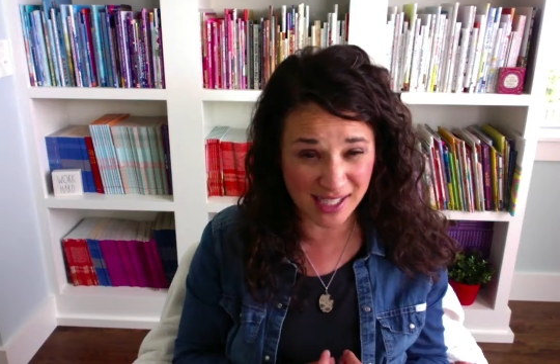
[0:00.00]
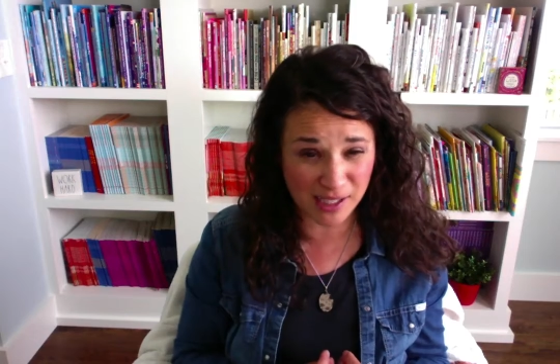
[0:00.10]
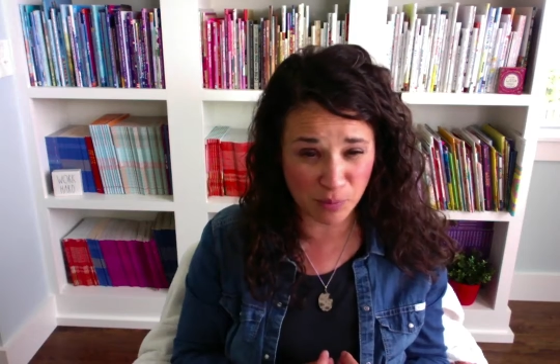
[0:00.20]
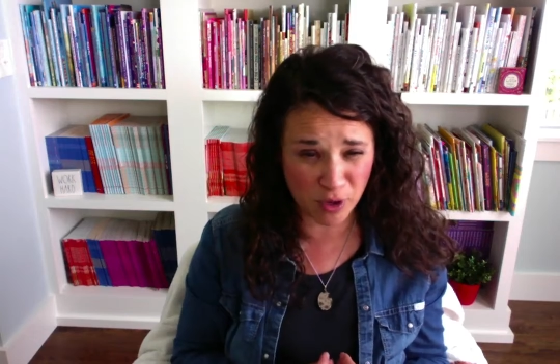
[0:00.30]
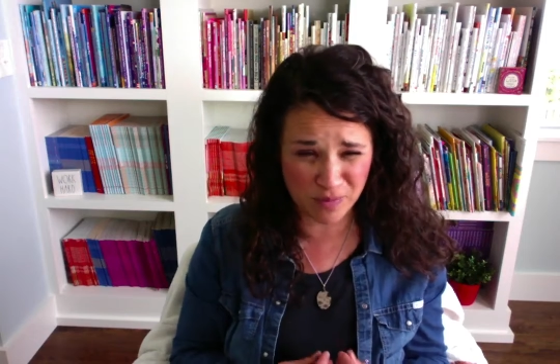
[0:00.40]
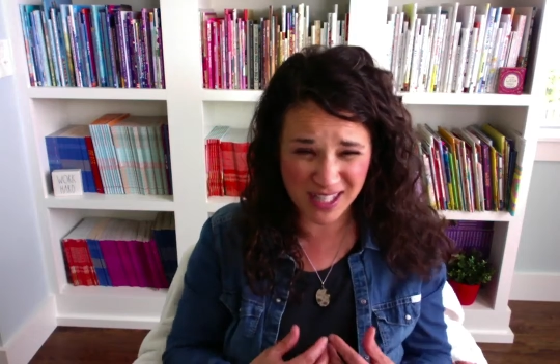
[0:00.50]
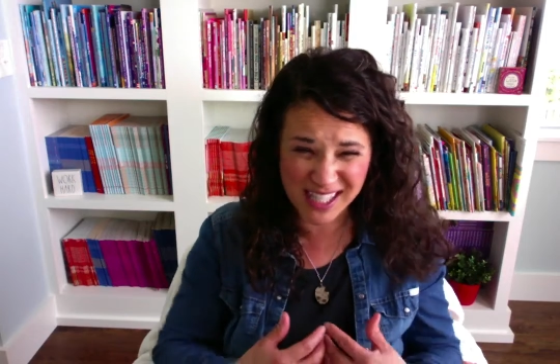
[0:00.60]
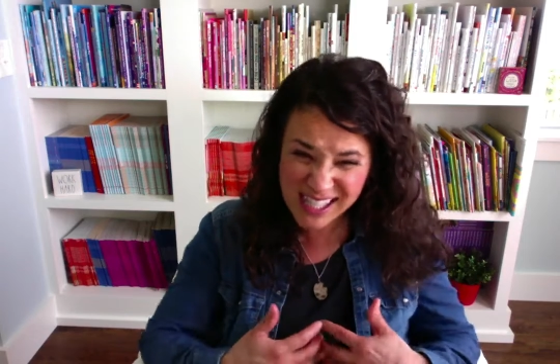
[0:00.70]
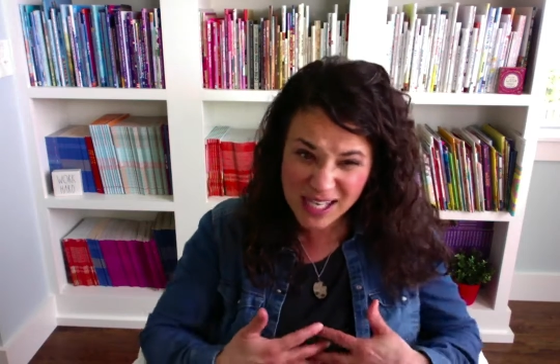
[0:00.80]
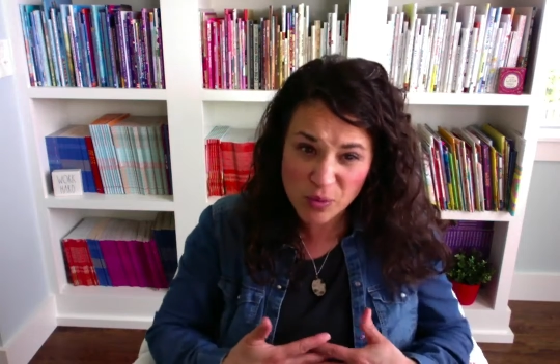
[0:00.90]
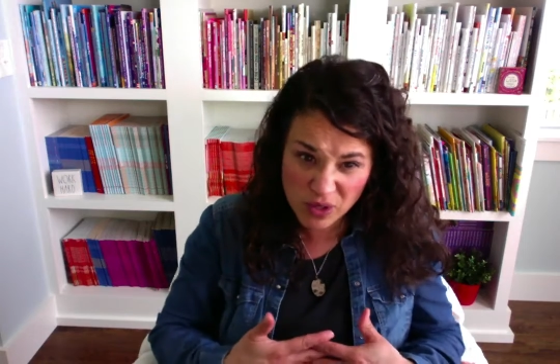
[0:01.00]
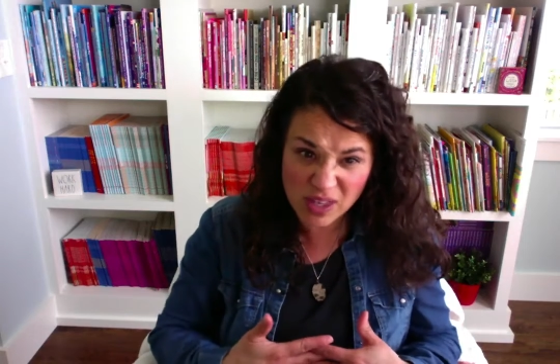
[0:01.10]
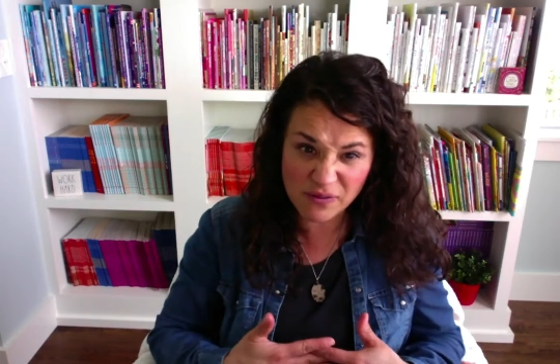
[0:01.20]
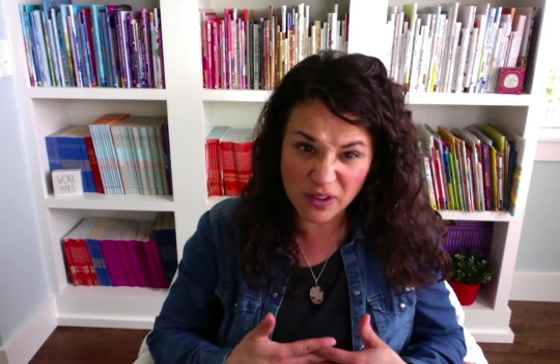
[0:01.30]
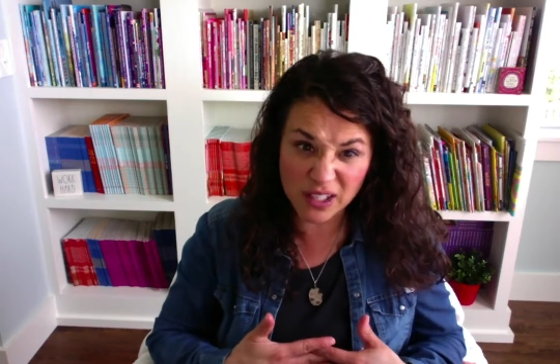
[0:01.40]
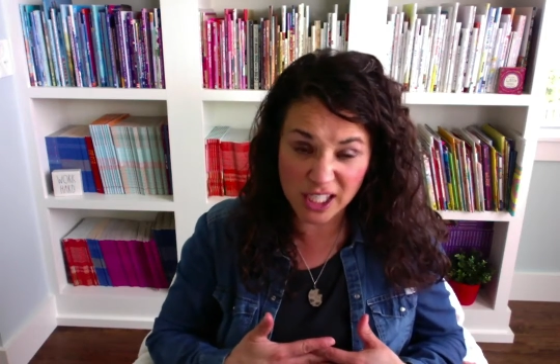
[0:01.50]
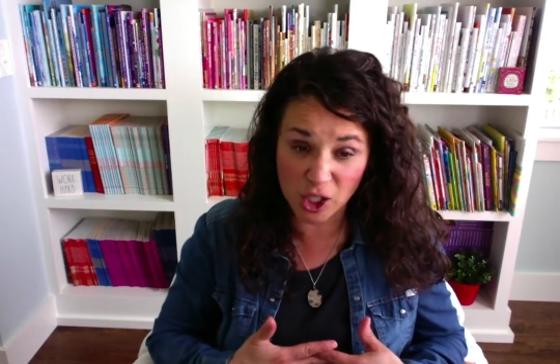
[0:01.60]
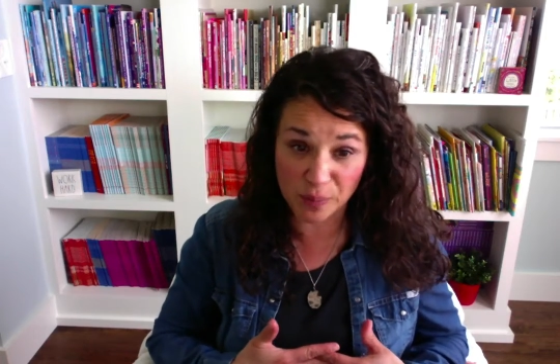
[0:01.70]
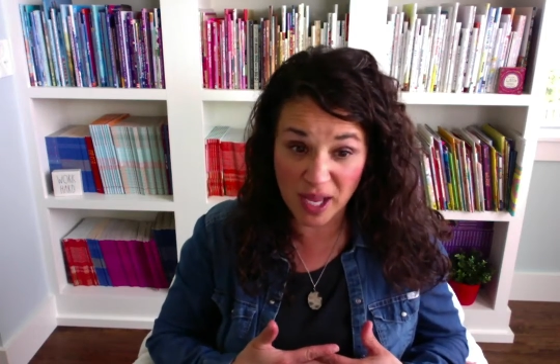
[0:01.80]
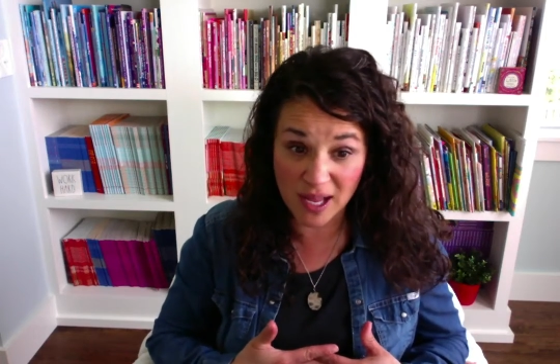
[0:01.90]
disappointment, sit with it for a
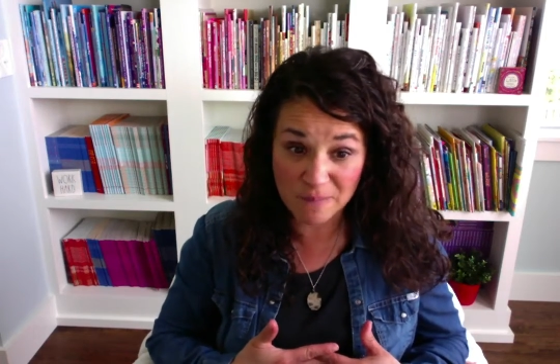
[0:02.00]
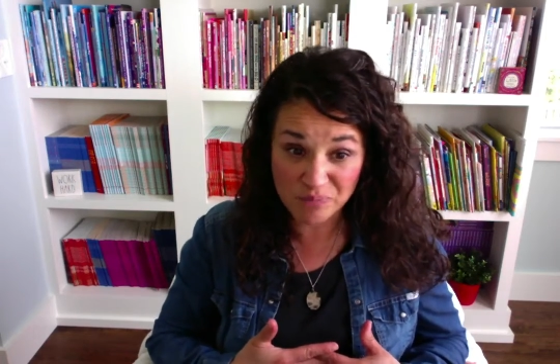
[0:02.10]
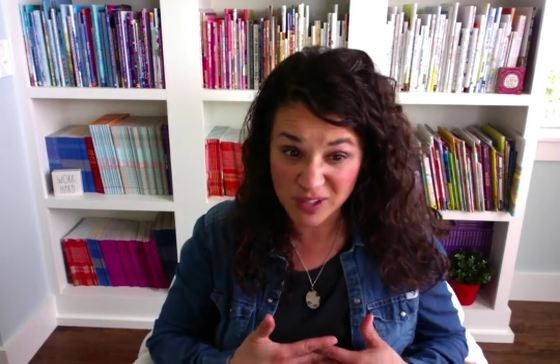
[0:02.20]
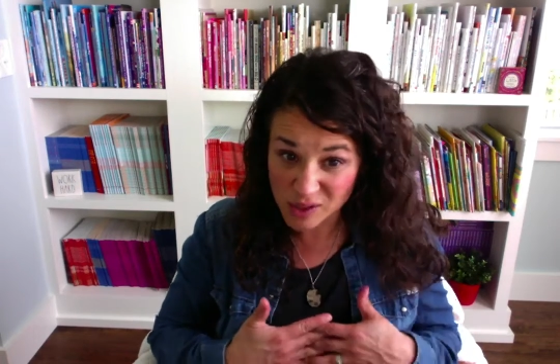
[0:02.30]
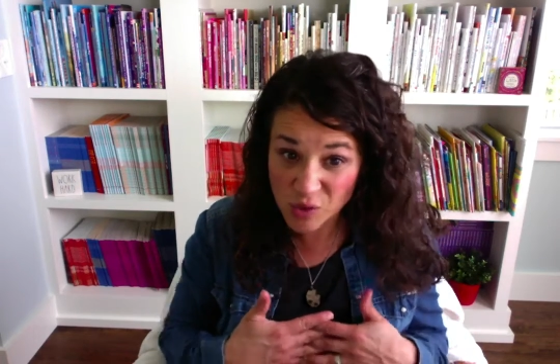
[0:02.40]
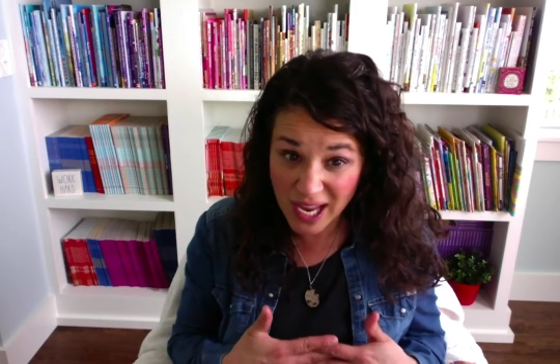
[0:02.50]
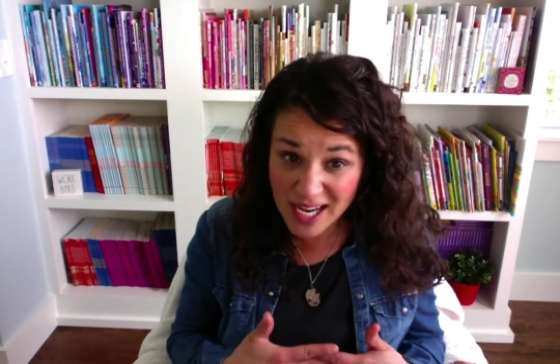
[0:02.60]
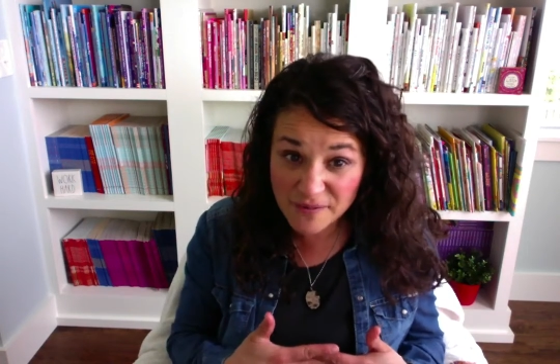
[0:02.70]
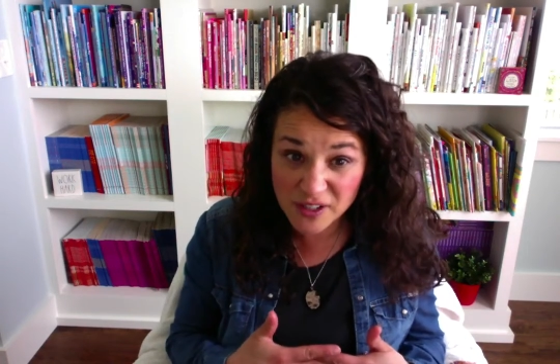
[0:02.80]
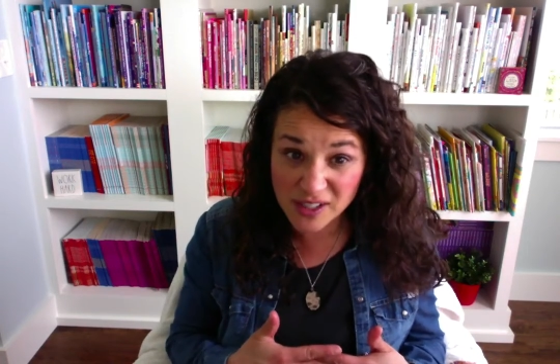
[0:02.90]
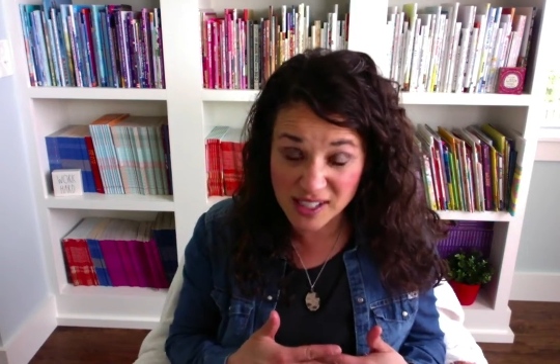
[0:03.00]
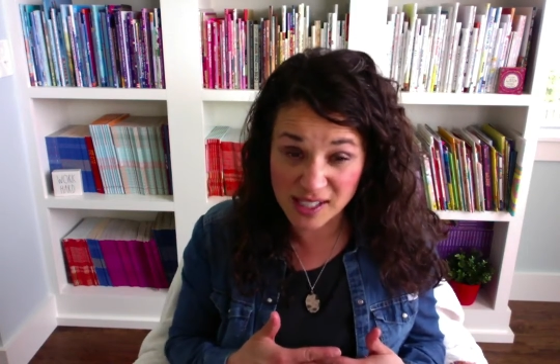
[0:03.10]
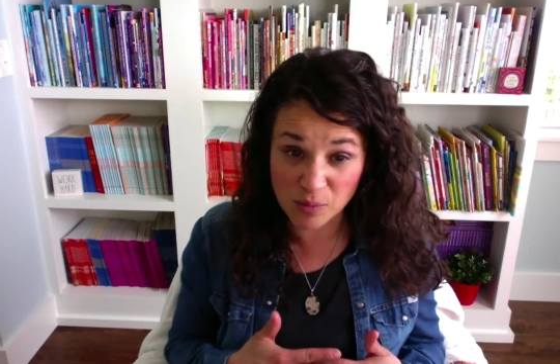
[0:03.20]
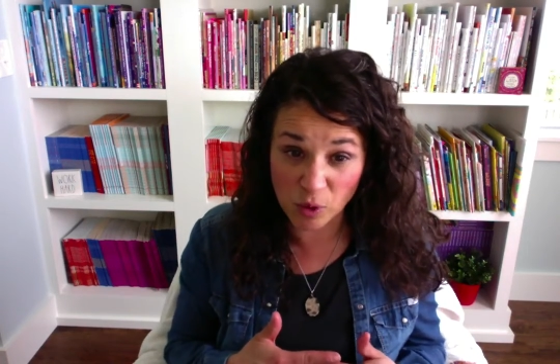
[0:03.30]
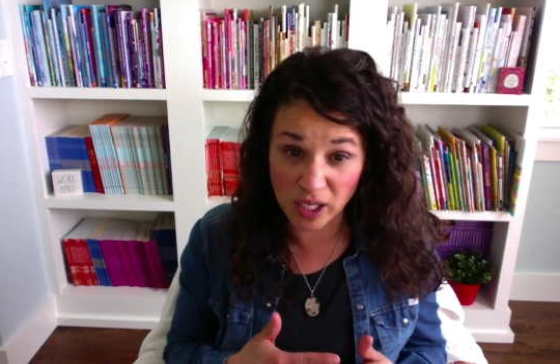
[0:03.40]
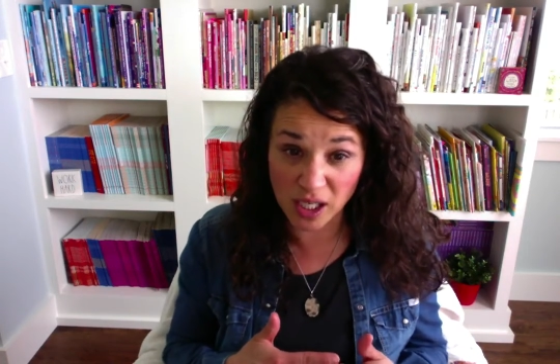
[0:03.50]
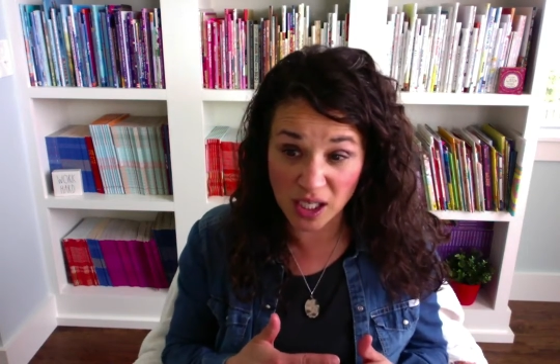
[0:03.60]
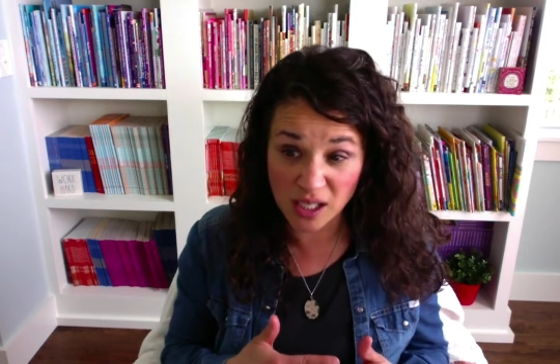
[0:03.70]
little bit? It's okay to feel disappointed.